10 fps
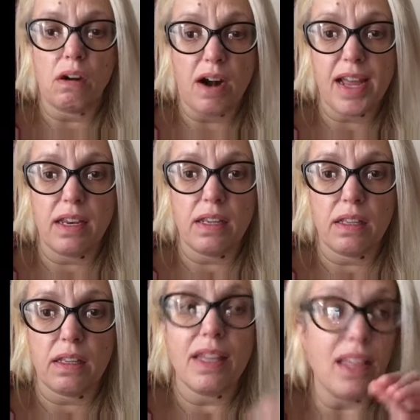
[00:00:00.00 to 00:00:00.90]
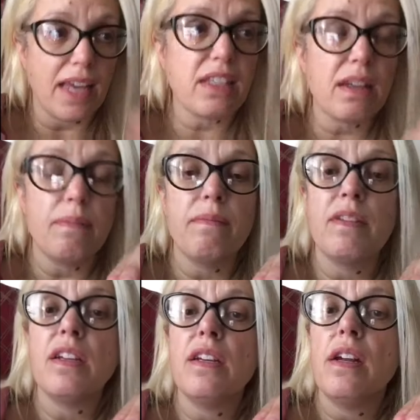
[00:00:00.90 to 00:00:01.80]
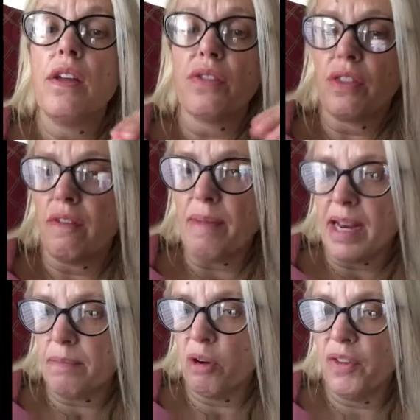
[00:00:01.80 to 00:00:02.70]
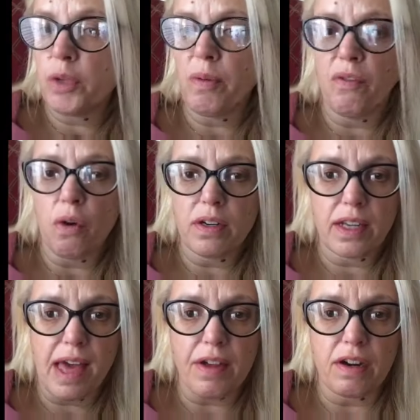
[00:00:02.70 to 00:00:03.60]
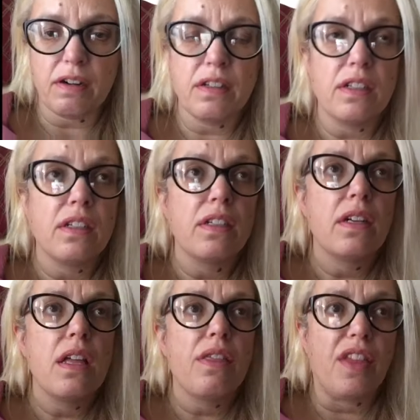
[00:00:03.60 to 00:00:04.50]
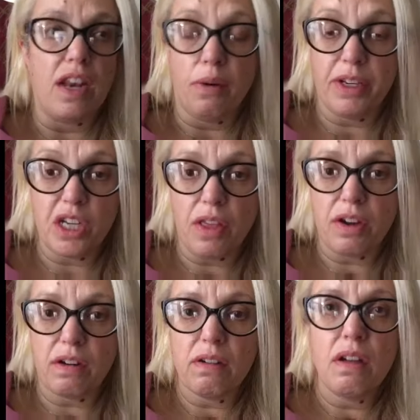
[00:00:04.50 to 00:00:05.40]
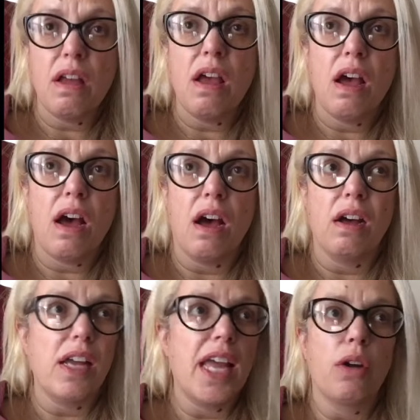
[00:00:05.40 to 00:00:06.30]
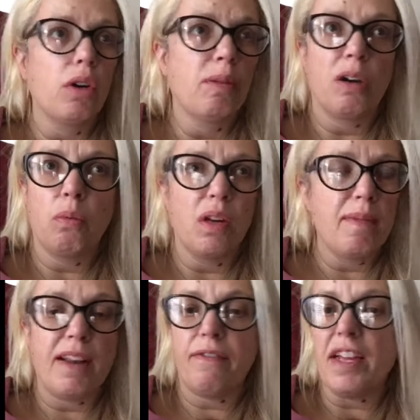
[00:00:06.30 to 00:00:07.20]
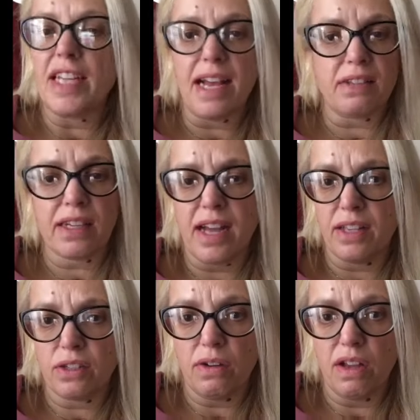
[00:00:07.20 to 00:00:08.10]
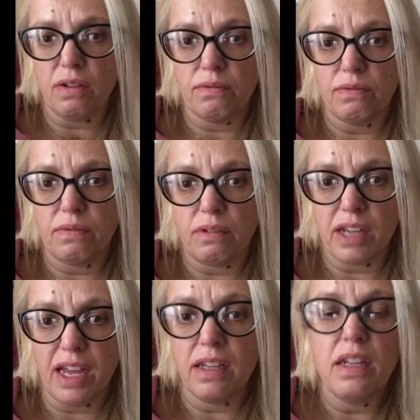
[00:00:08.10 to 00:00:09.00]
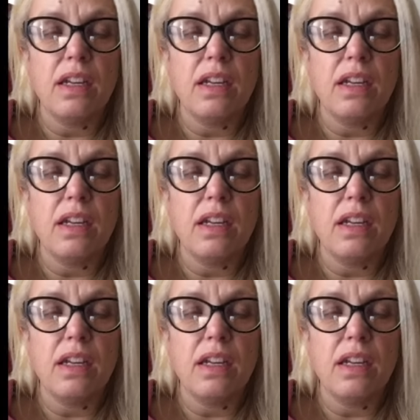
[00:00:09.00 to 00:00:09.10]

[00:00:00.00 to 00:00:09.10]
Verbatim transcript: All right, he likes him. They've been in movies before together. They know each other. Uh, Ingruber would have been a fantastic Han Solo. Okay,